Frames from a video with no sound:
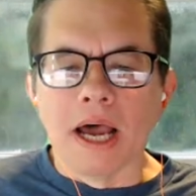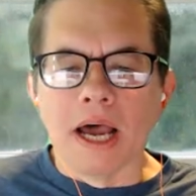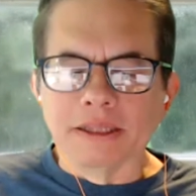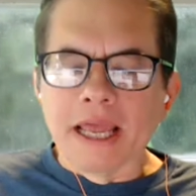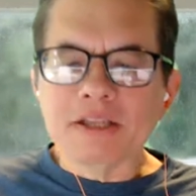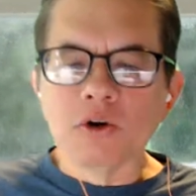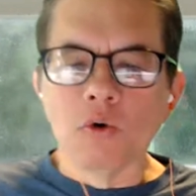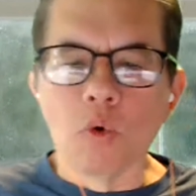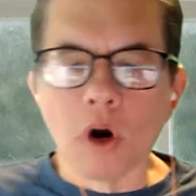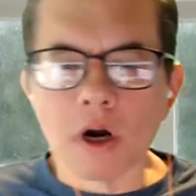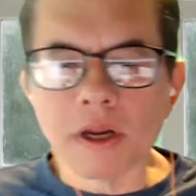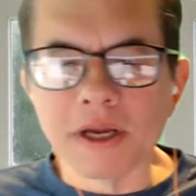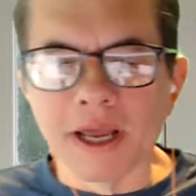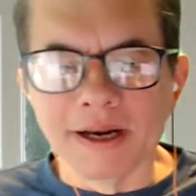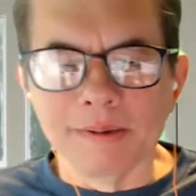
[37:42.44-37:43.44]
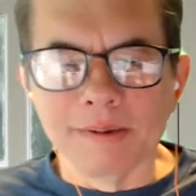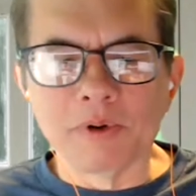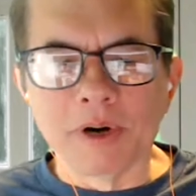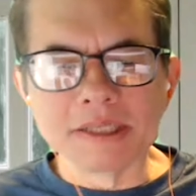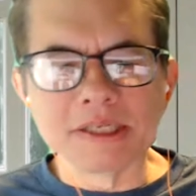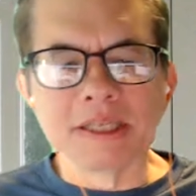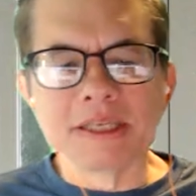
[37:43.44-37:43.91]
I'd like to work on a
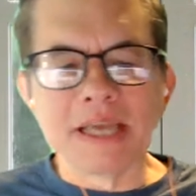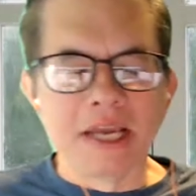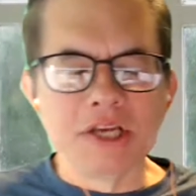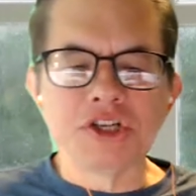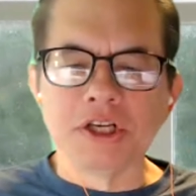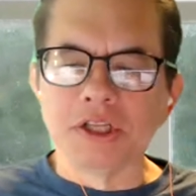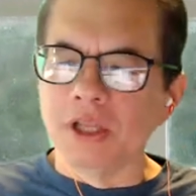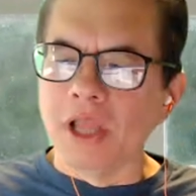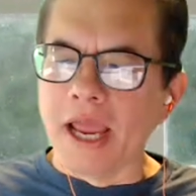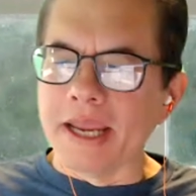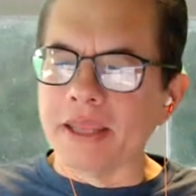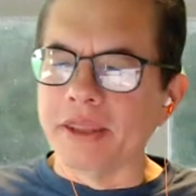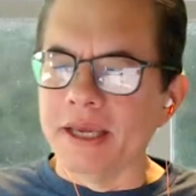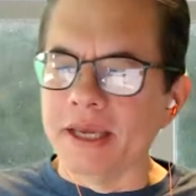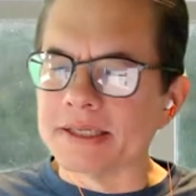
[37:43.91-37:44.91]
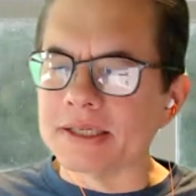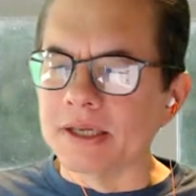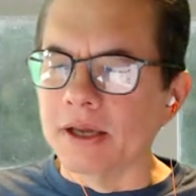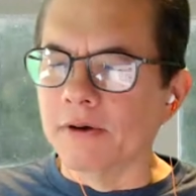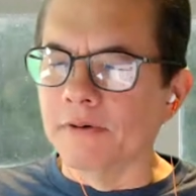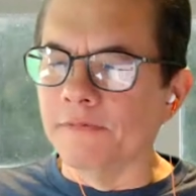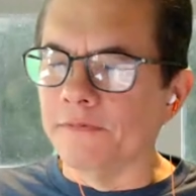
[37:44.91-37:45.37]
presentation like this
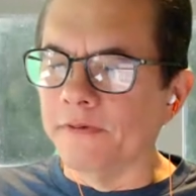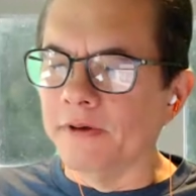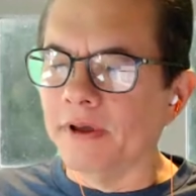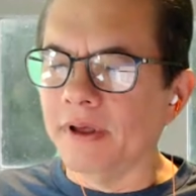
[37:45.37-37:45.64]
of,